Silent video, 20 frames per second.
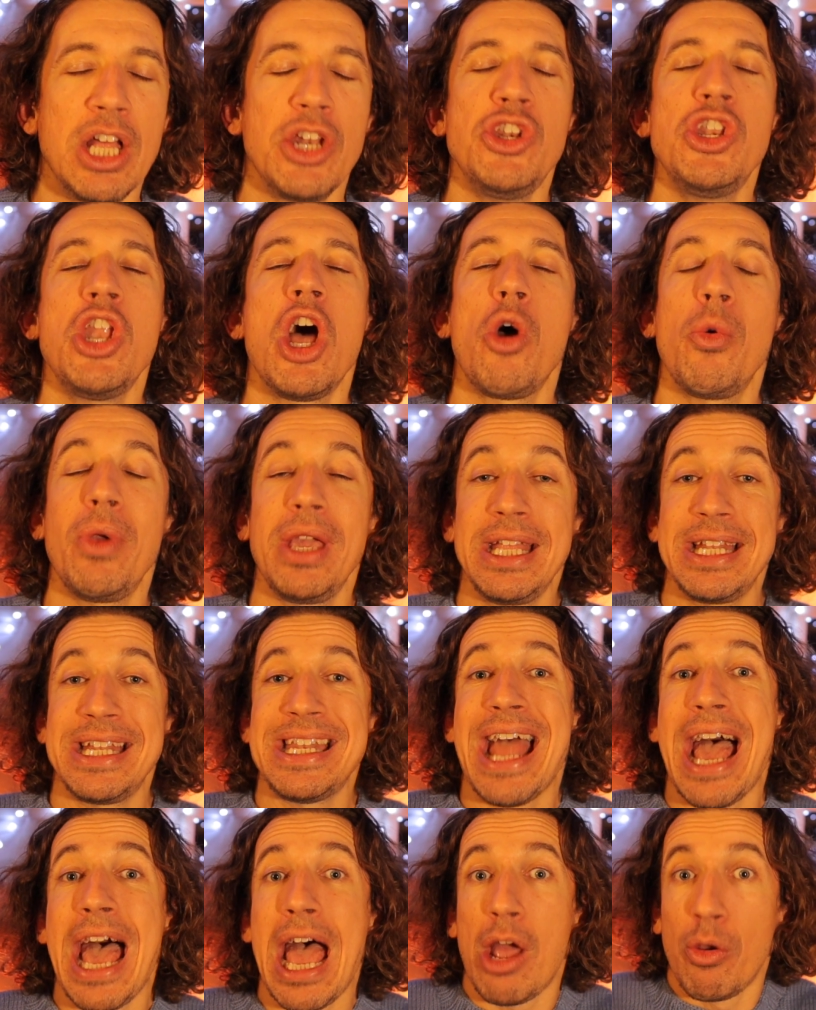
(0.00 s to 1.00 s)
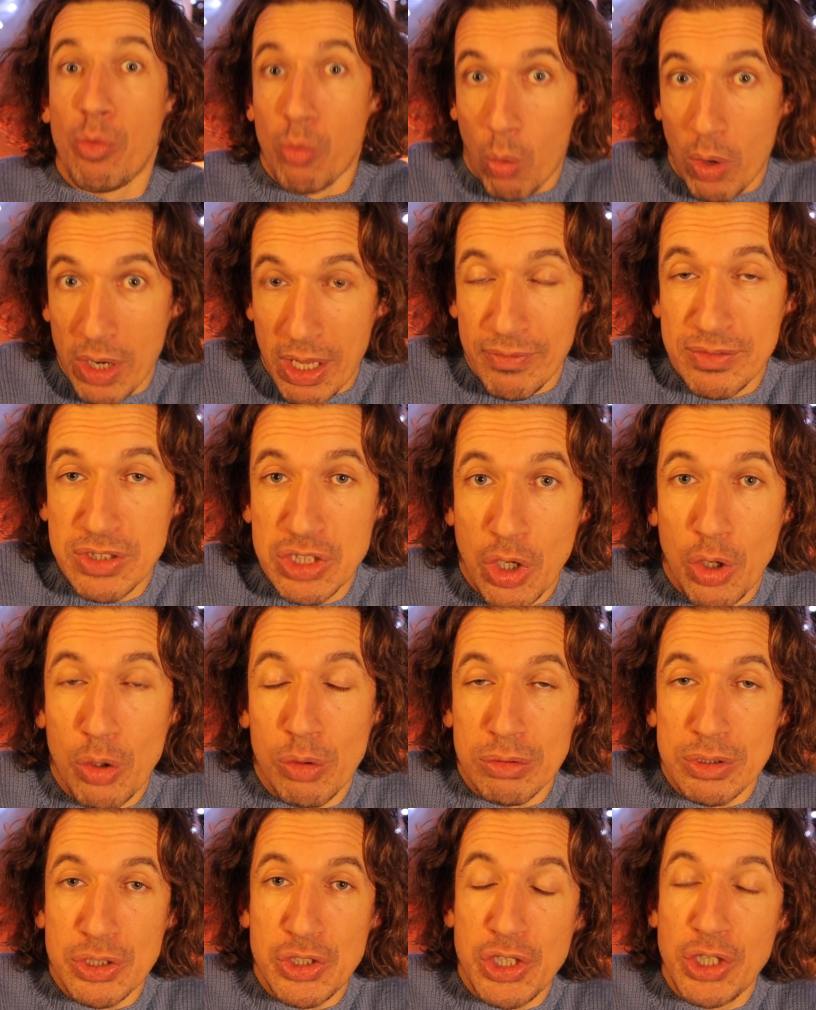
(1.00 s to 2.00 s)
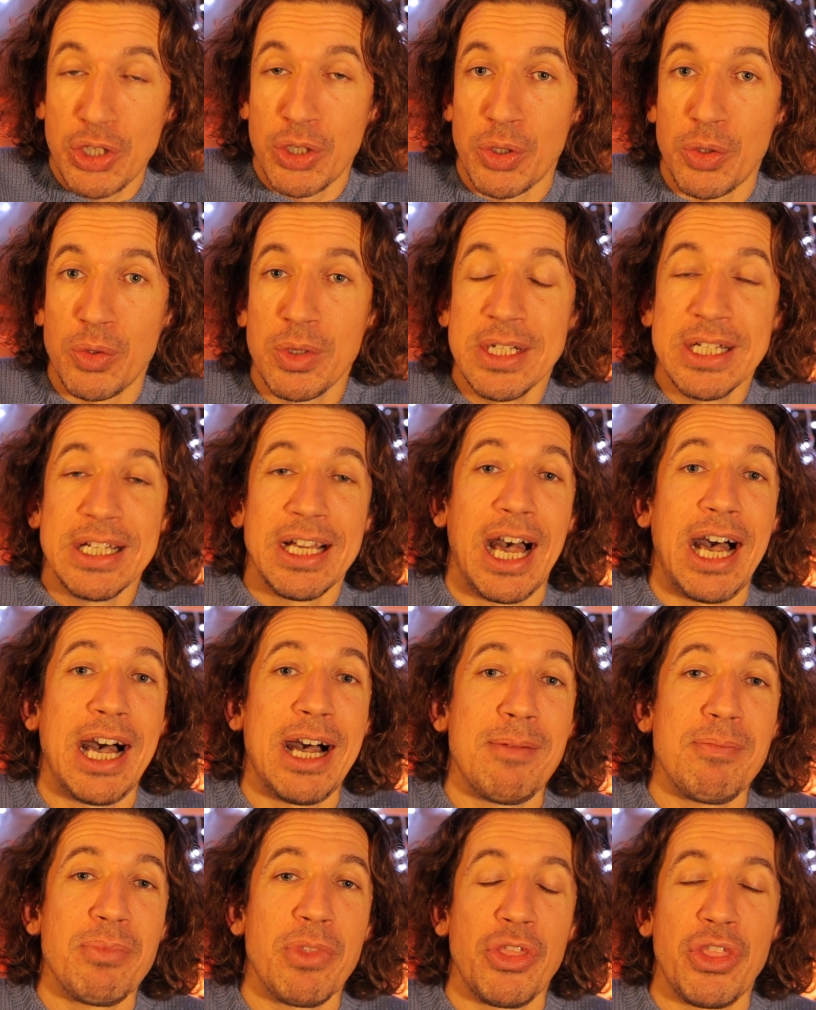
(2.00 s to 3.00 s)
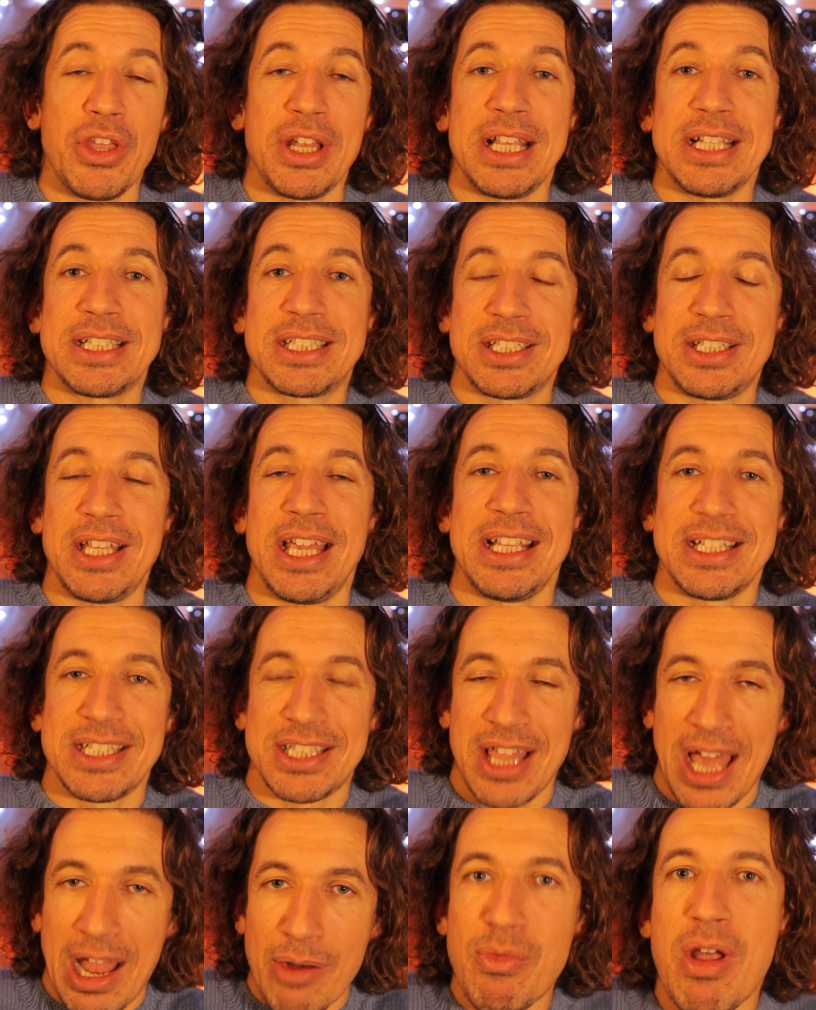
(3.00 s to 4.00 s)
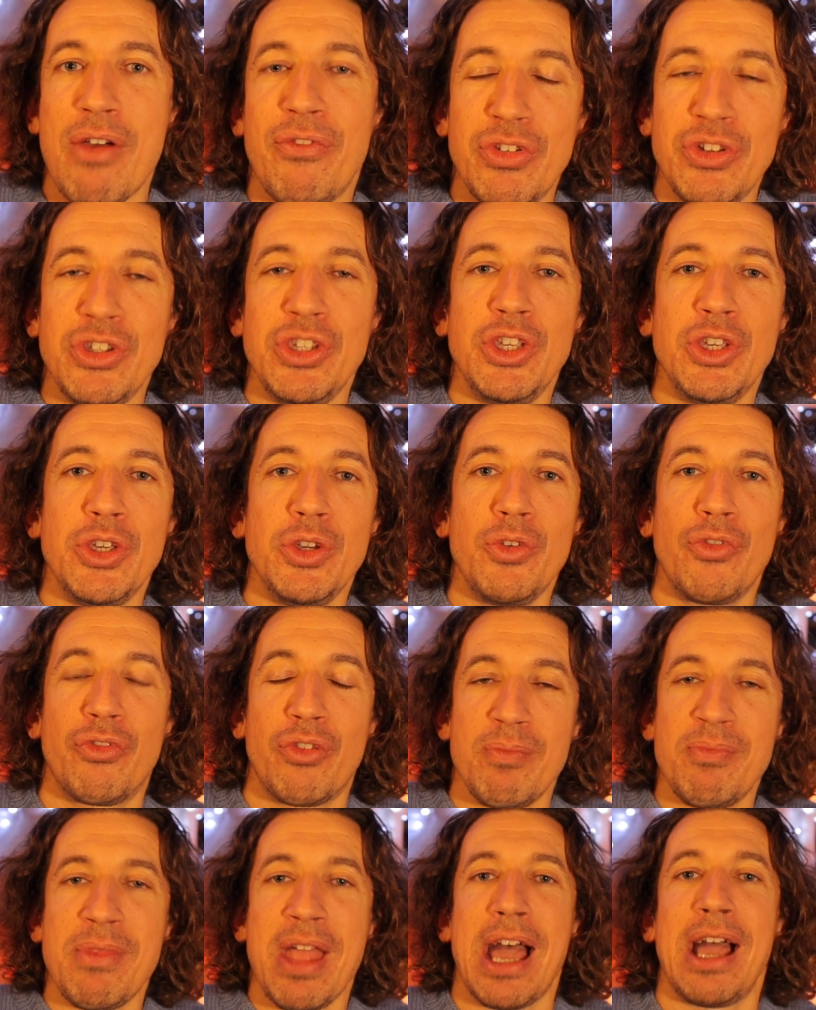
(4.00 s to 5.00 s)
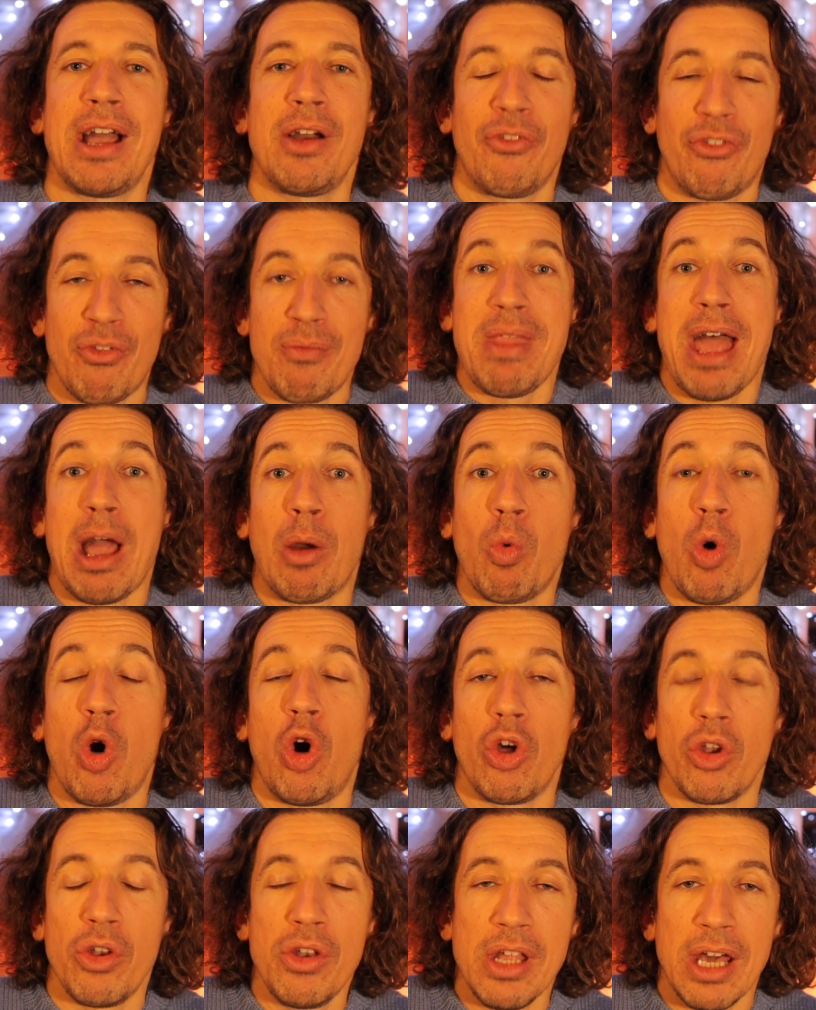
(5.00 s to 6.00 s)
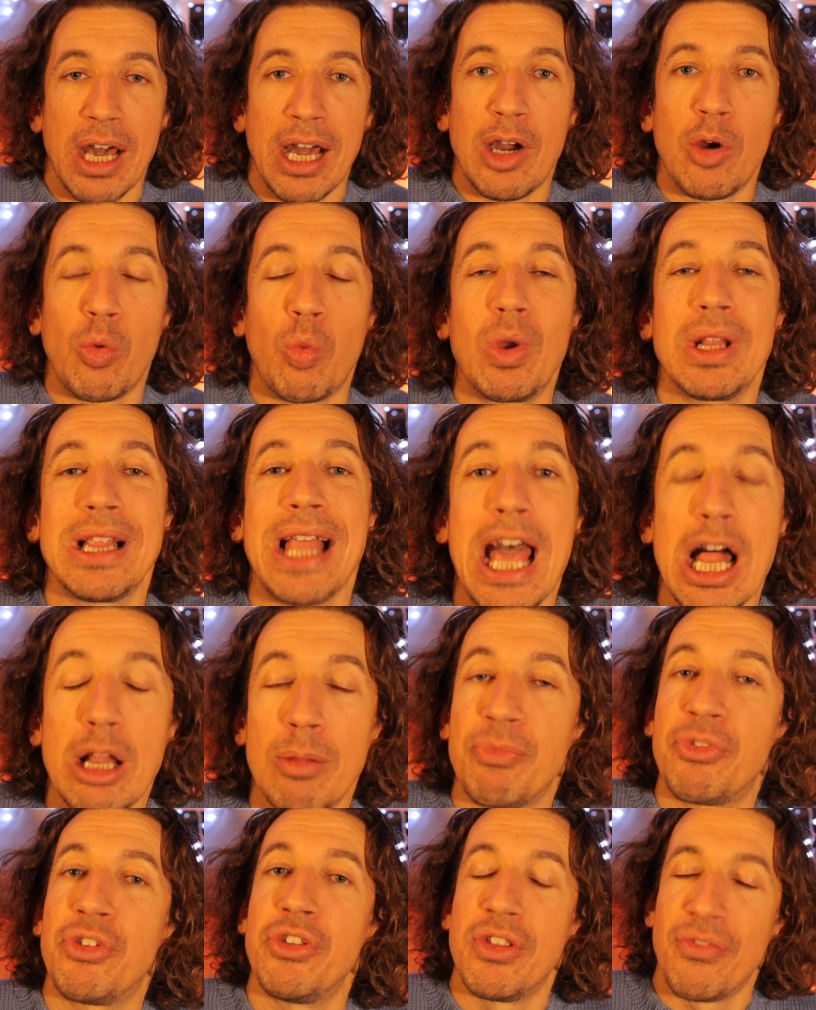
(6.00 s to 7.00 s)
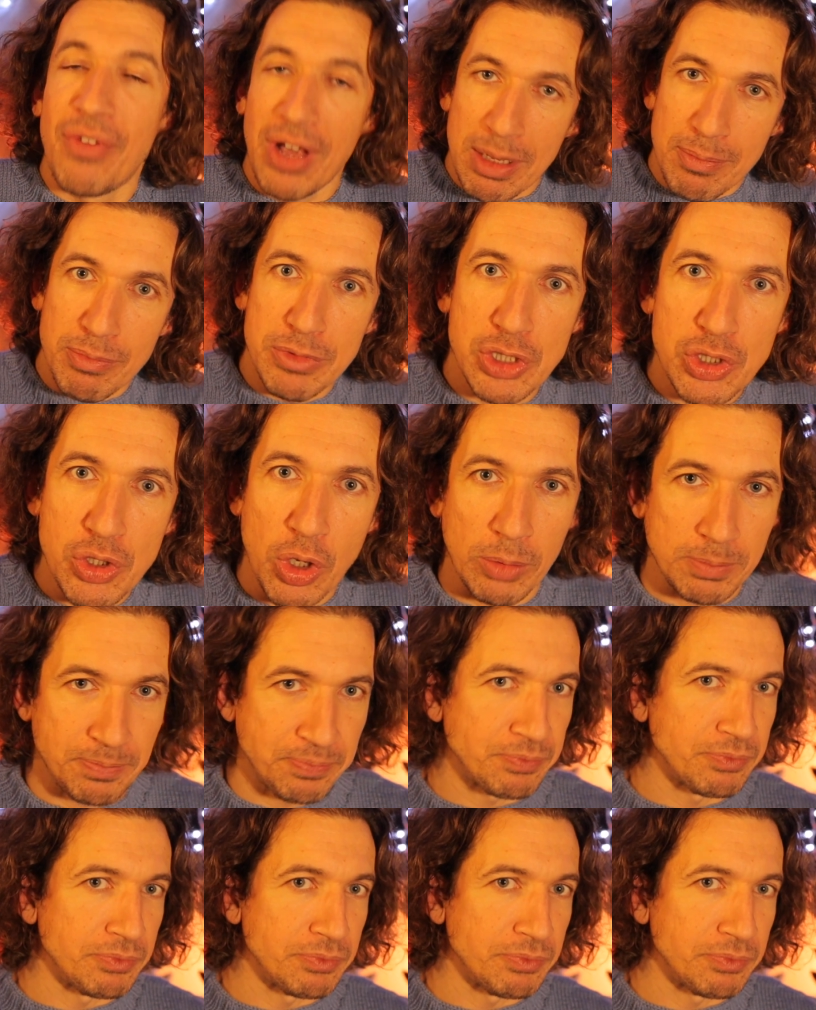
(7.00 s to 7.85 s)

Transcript: Knowing now what I've told you, that it's that revenue from now on will help to develop the shop.